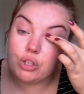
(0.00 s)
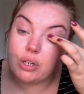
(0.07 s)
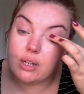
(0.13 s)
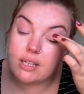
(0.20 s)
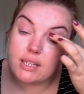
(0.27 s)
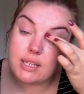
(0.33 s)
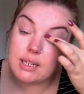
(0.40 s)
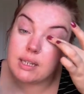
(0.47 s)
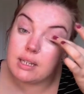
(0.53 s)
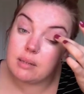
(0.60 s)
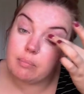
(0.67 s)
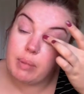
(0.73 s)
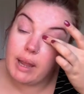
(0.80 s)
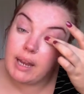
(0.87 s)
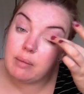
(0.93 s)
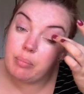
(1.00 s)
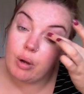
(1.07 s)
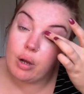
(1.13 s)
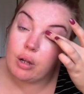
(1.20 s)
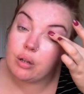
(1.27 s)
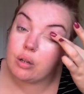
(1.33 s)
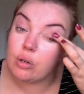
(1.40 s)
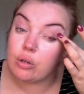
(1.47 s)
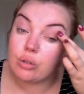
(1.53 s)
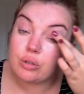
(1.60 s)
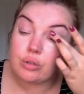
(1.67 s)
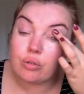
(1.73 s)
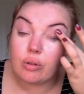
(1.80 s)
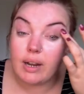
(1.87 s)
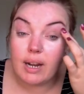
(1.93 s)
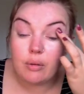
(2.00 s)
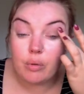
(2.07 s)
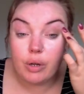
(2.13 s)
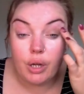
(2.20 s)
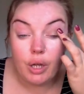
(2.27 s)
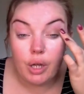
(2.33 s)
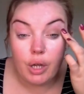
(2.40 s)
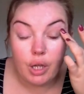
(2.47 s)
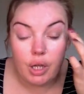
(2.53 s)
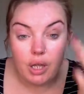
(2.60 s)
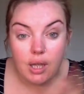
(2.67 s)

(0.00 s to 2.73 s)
trusty paint pot called Groundwork.